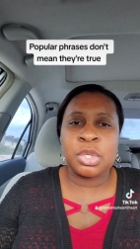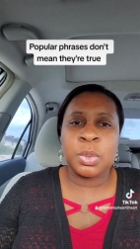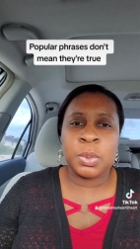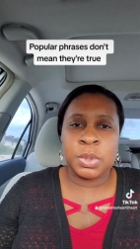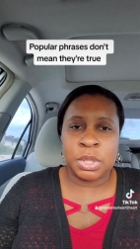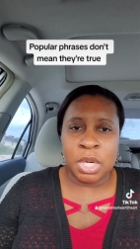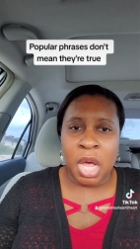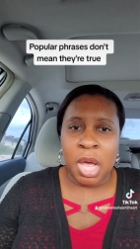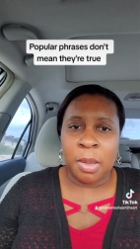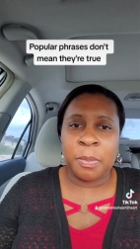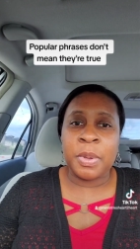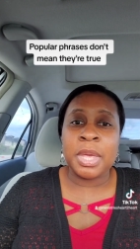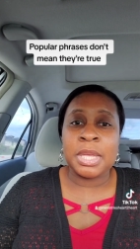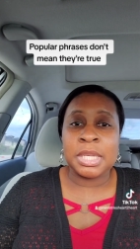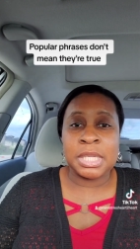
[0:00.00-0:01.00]
to stop
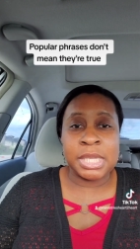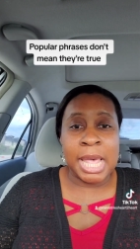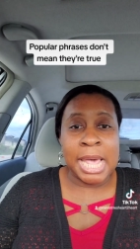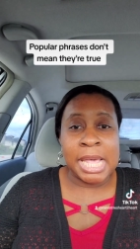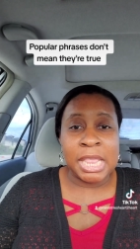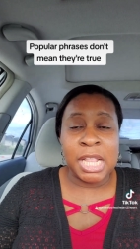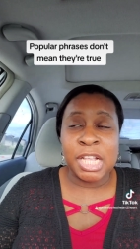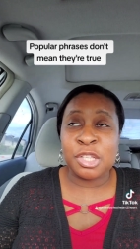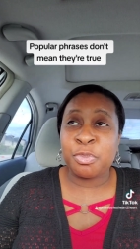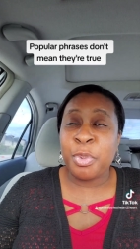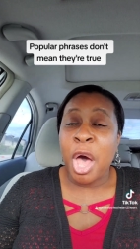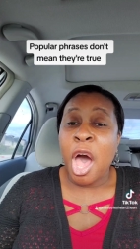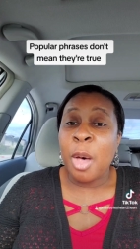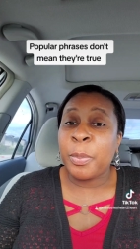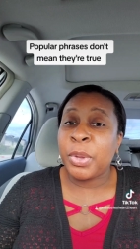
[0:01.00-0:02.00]
saying these
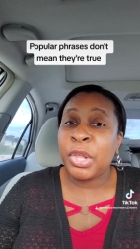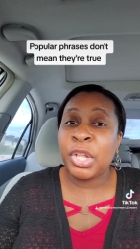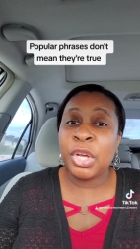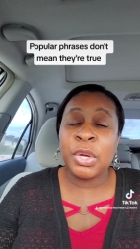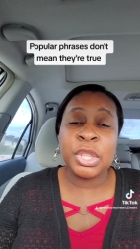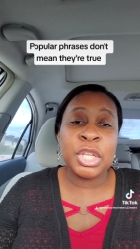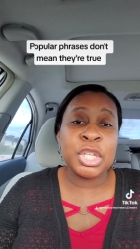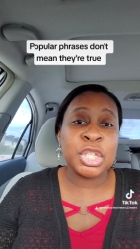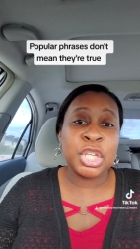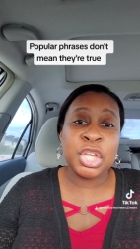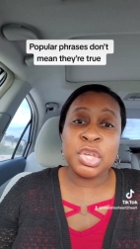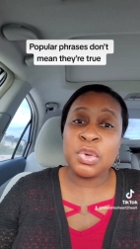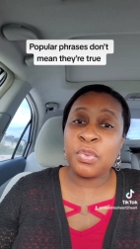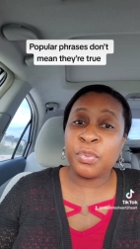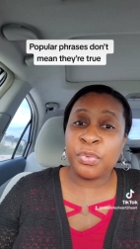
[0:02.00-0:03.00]
popular and these
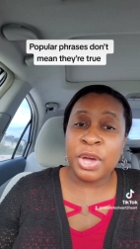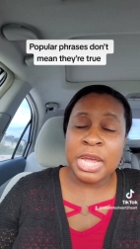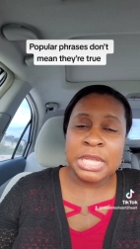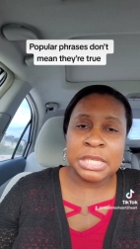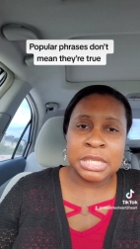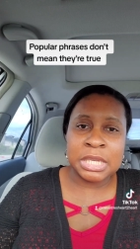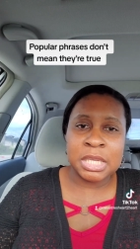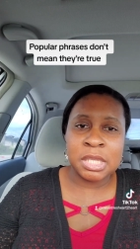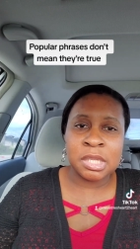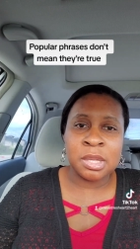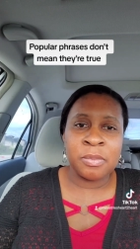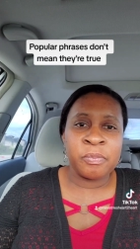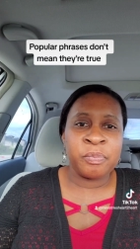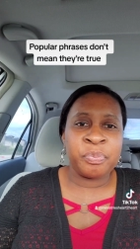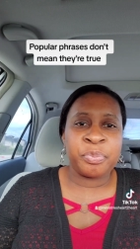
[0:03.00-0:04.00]
cute phrases
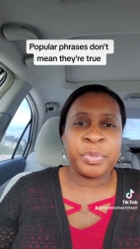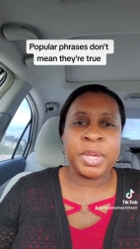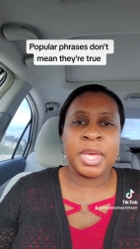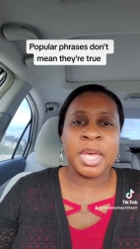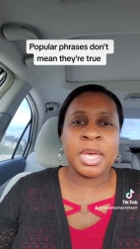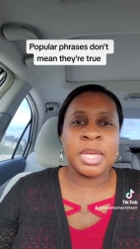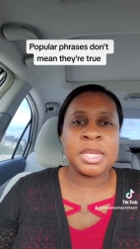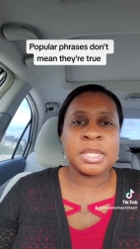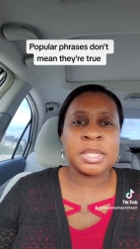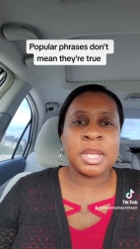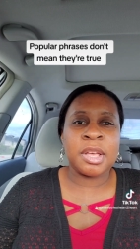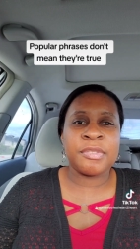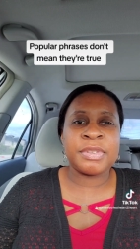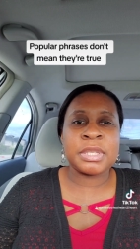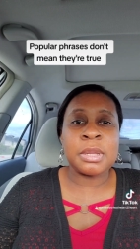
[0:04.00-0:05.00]
because
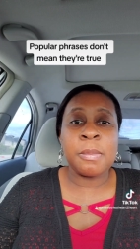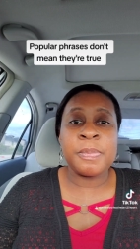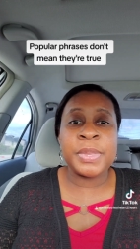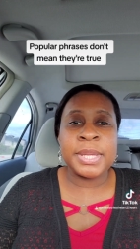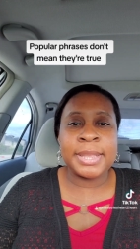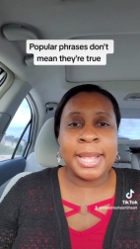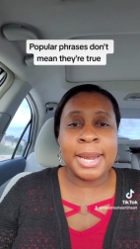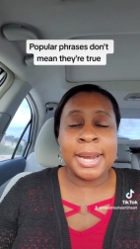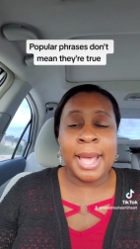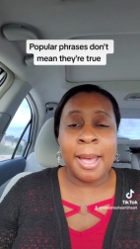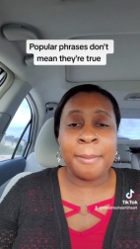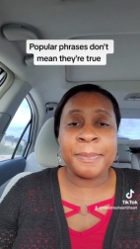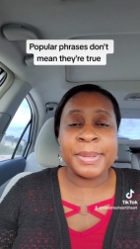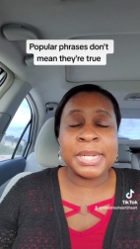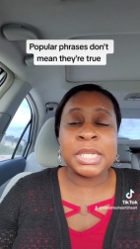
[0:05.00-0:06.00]
of something that
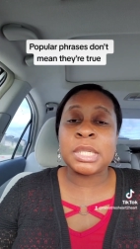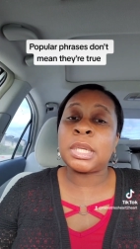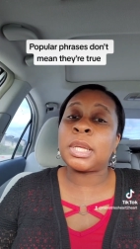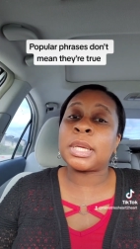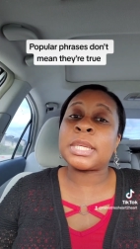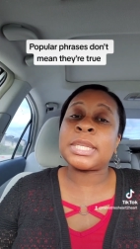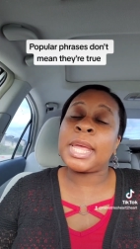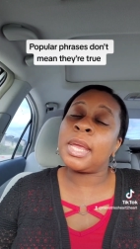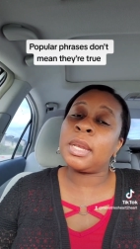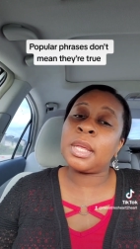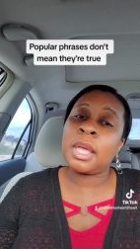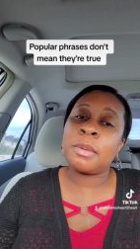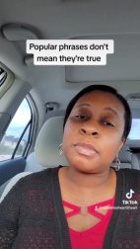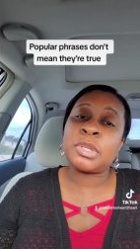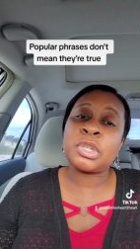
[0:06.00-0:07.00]
happens. Look, Satan
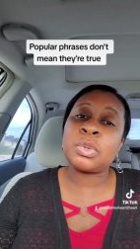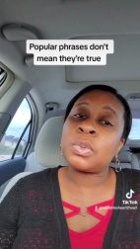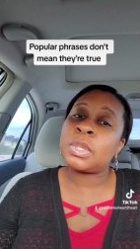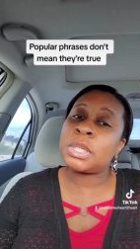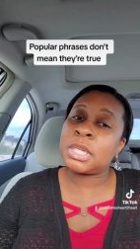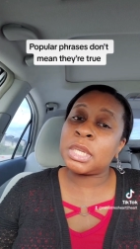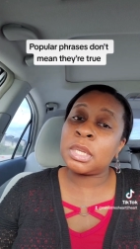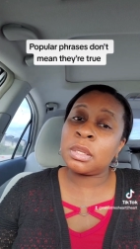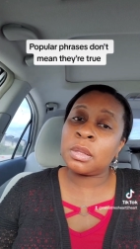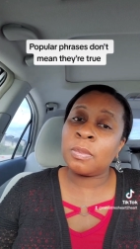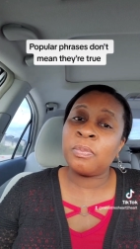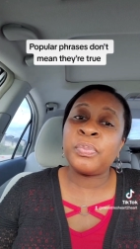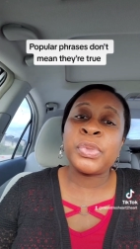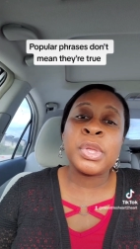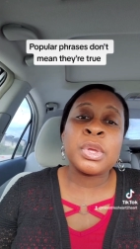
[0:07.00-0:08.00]
comes to steal,
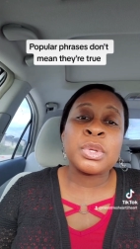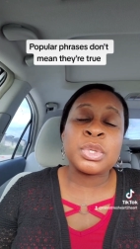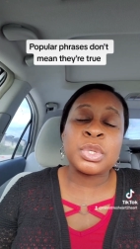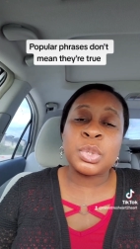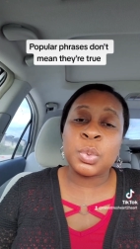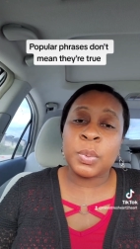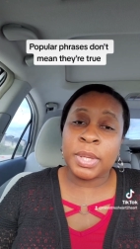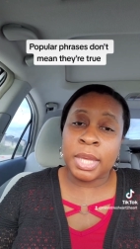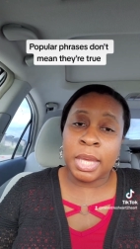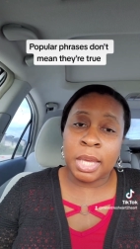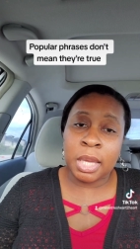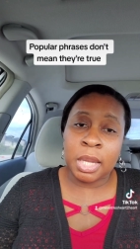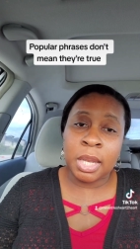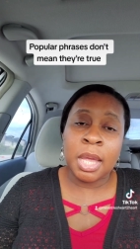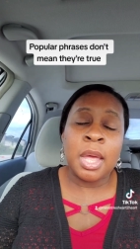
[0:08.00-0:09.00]
to
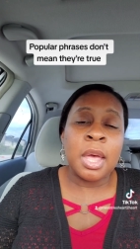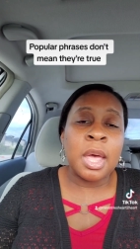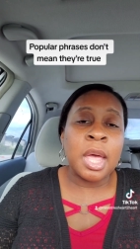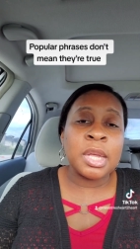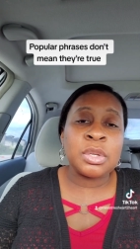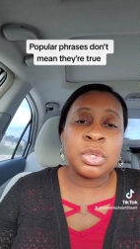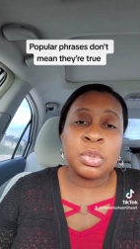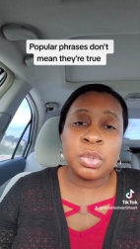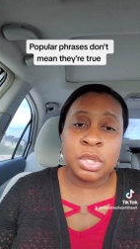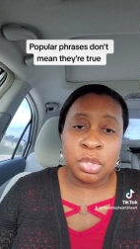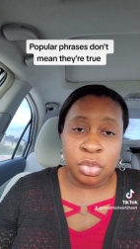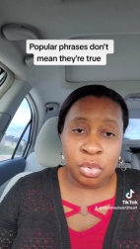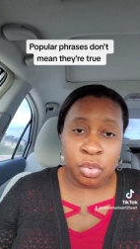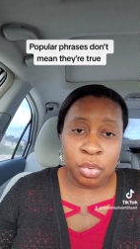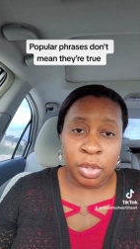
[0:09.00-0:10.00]
kill, and to
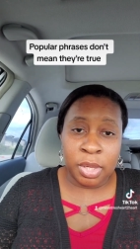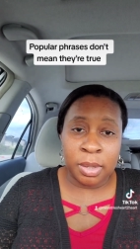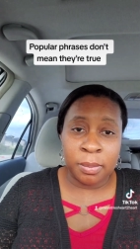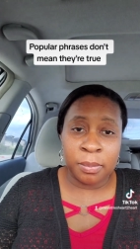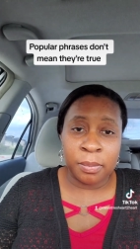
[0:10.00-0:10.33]
destroy.